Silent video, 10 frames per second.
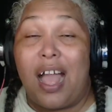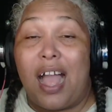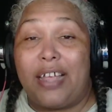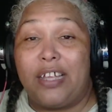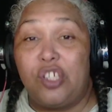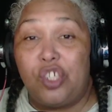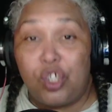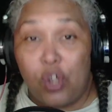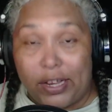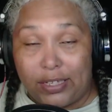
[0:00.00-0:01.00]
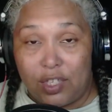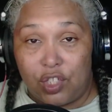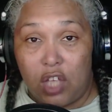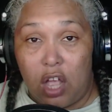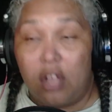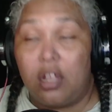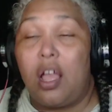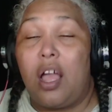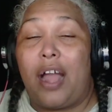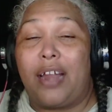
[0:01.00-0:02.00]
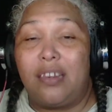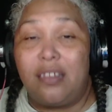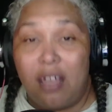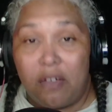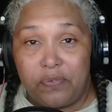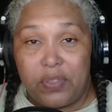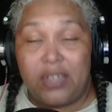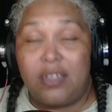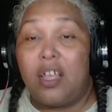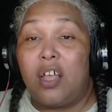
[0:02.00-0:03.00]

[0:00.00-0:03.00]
I enjoyed the song. I loved it.